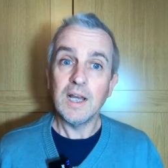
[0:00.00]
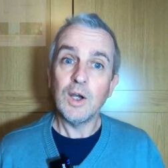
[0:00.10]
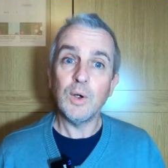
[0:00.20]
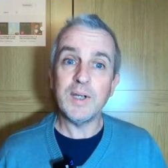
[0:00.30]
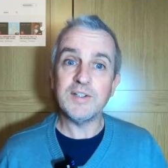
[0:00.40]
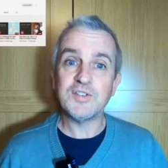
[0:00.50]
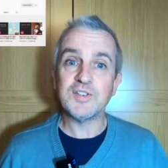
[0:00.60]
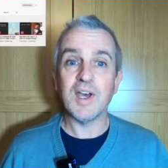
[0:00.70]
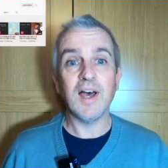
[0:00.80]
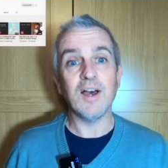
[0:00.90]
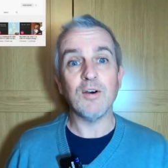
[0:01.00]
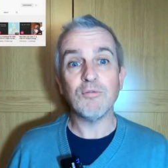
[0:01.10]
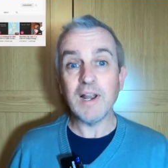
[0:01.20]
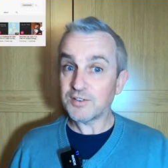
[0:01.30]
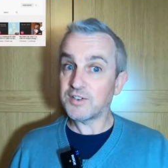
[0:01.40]
who is uh,
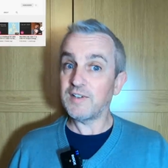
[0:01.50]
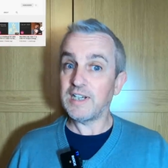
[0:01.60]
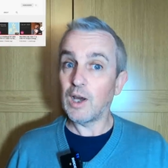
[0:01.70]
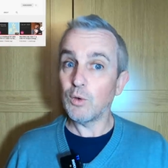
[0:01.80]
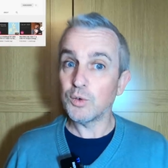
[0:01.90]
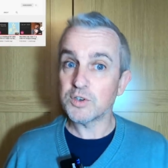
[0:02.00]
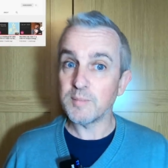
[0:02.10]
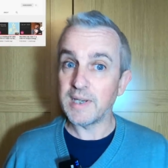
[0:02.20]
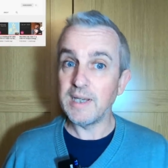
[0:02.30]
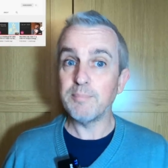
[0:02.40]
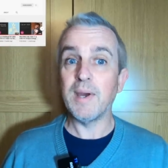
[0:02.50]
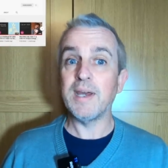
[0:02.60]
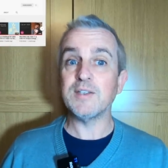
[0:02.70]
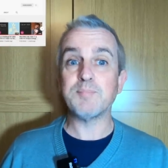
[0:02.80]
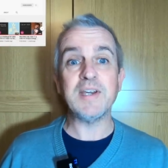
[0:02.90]
relatively local to me,
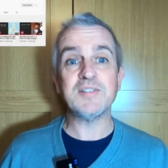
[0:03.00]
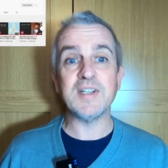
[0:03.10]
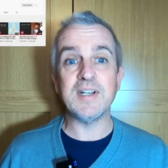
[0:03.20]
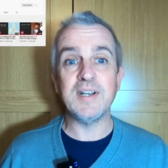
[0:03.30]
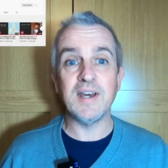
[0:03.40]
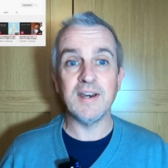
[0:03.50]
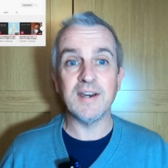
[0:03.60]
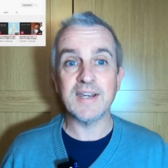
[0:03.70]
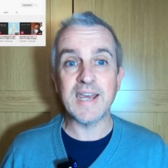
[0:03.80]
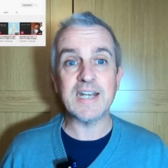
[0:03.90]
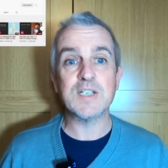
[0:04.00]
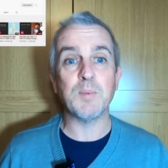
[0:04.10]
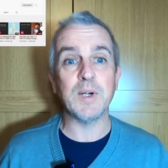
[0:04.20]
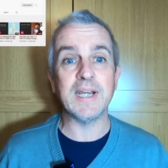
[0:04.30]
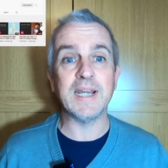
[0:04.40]
he's based in uh,
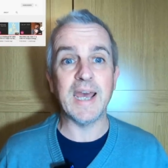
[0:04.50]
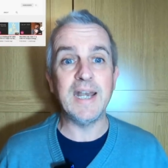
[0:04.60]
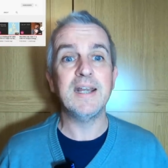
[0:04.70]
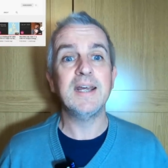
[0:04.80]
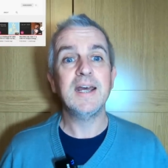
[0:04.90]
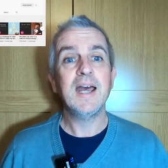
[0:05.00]
Canterbury in Kent.